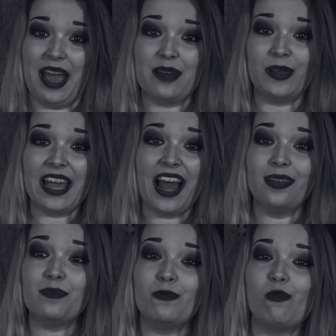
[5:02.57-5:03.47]
And we
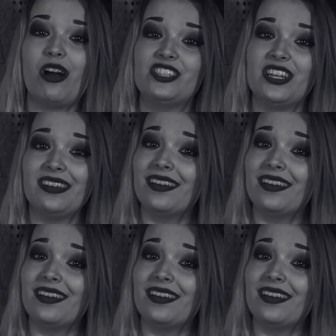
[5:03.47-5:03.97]
hadn't been watching